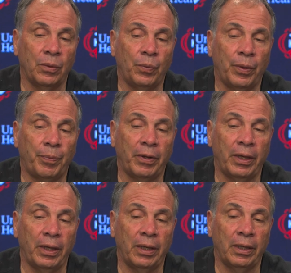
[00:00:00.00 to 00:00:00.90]
We're
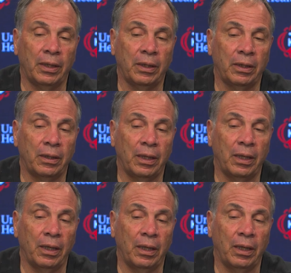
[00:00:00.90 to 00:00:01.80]
playing
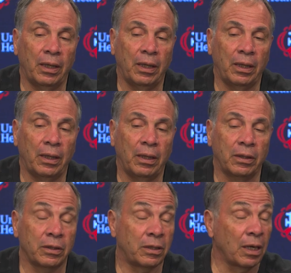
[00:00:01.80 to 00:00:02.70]

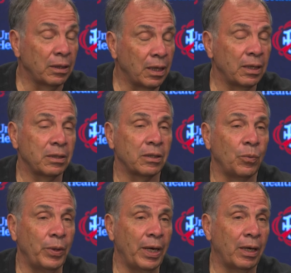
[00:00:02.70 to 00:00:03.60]
on Sunday, so
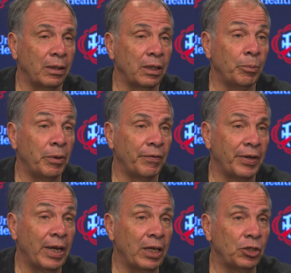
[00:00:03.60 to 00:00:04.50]
we had a little bit of
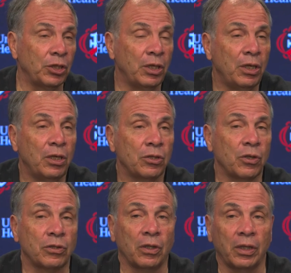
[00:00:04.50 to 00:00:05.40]
an edge.
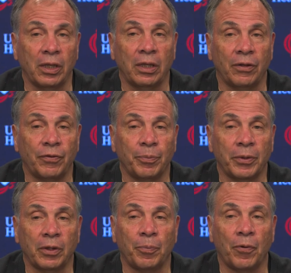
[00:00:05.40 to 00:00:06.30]
So it's a little different,
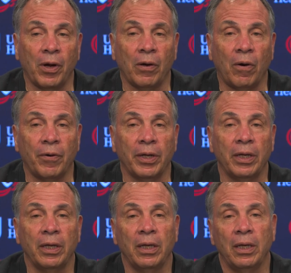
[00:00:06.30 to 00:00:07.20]
but the
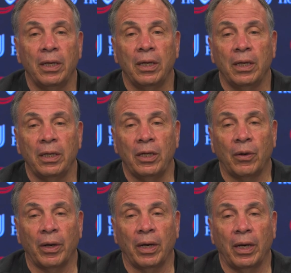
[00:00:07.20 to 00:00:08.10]
priority, you
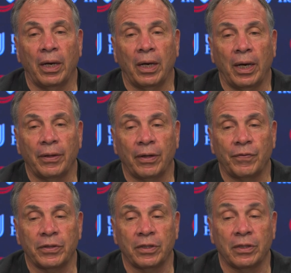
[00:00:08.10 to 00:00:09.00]
know, I think
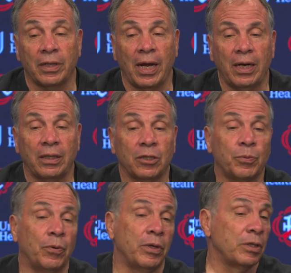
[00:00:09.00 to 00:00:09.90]
for Cincinnati at this
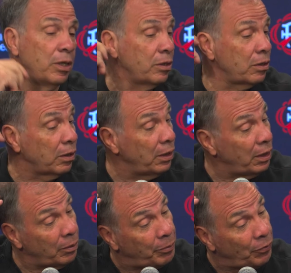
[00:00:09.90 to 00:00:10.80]
point is the
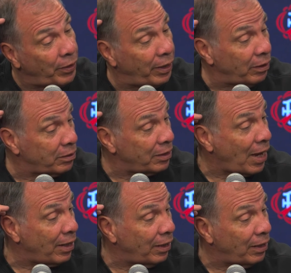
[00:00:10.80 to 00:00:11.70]
league and be ready on
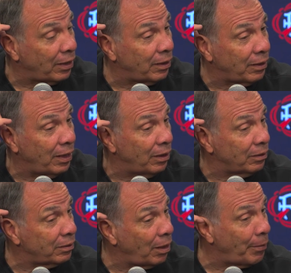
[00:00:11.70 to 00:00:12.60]
Saturday. Not that they
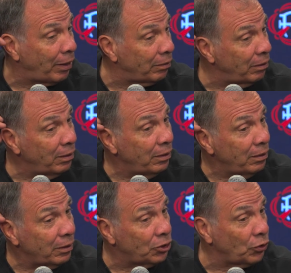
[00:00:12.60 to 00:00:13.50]
didn't come out
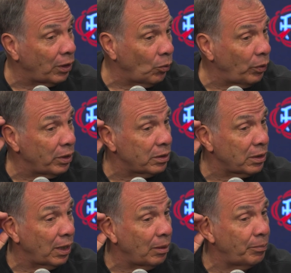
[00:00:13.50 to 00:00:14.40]
to try to win this
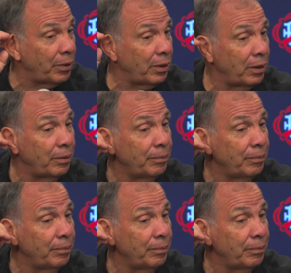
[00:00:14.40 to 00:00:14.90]
game, but